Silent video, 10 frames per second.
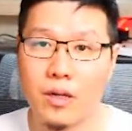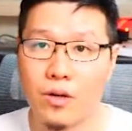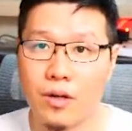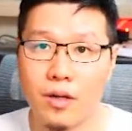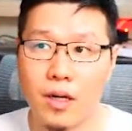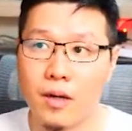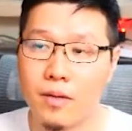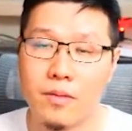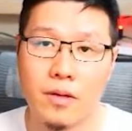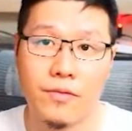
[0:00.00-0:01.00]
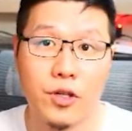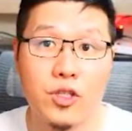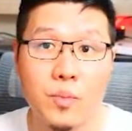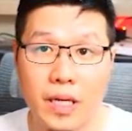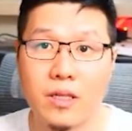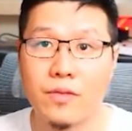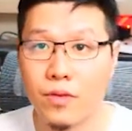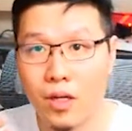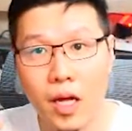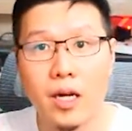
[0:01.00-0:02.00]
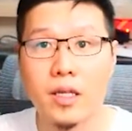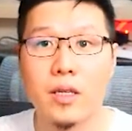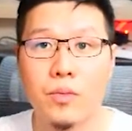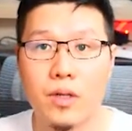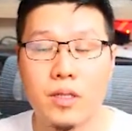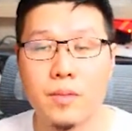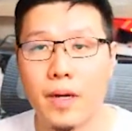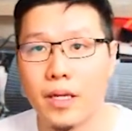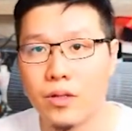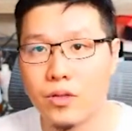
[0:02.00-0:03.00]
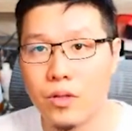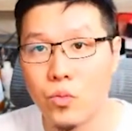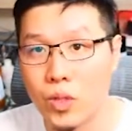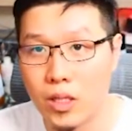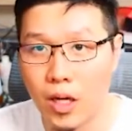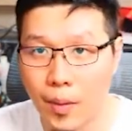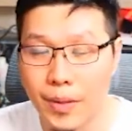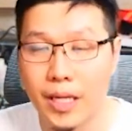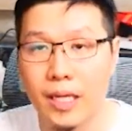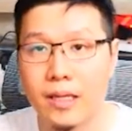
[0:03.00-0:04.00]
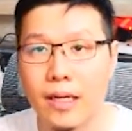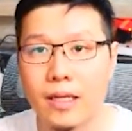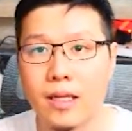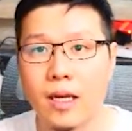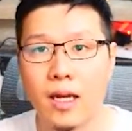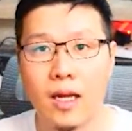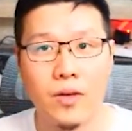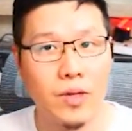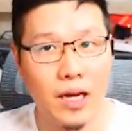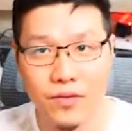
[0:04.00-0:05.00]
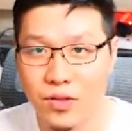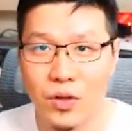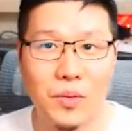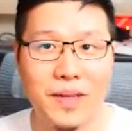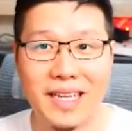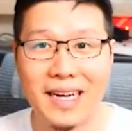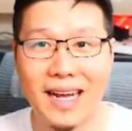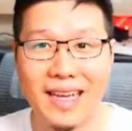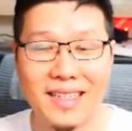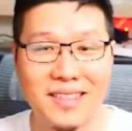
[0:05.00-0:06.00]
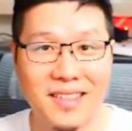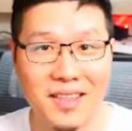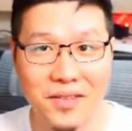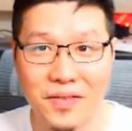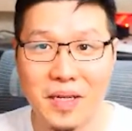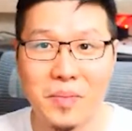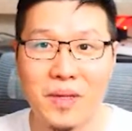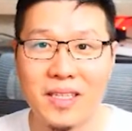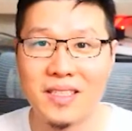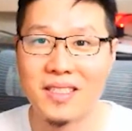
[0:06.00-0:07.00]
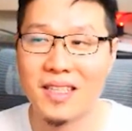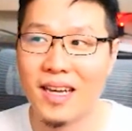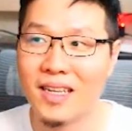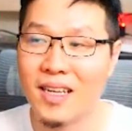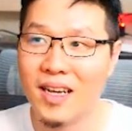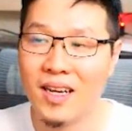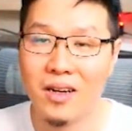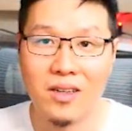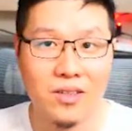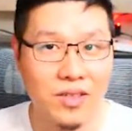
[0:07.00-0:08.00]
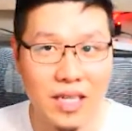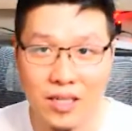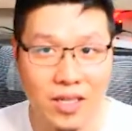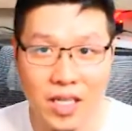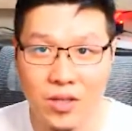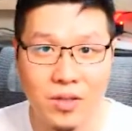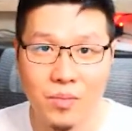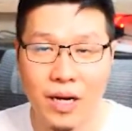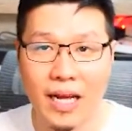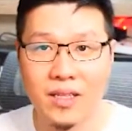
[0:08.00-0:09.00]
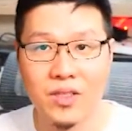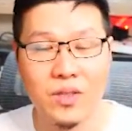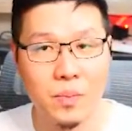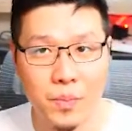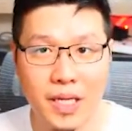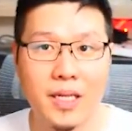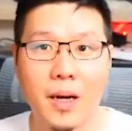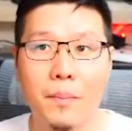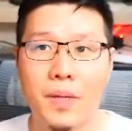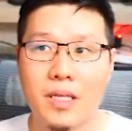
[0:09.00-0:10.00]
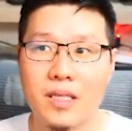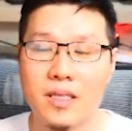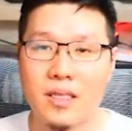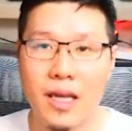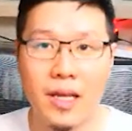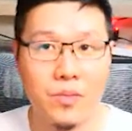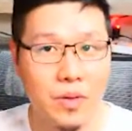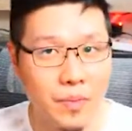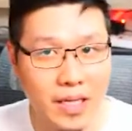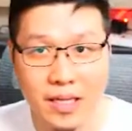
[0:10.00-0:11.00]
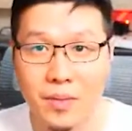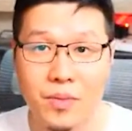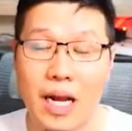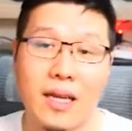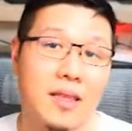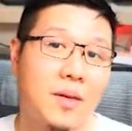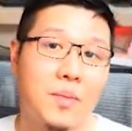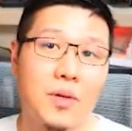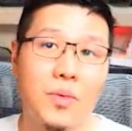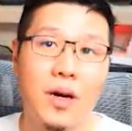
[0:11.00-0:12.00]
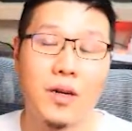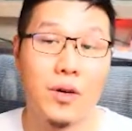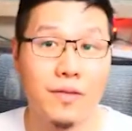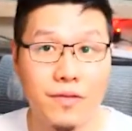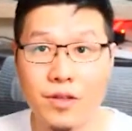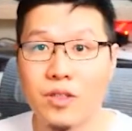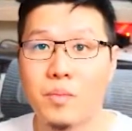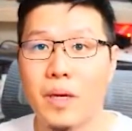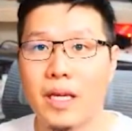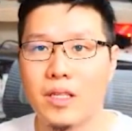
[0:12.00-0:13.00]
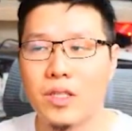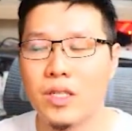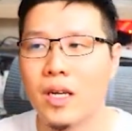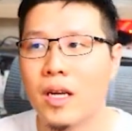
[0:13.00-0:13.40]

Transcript: or first page for a lot of keywords in my industry. We dominate it. We have so many clients in the Philippines that are really, really good brands, big companies, and we made them rank number one or first page.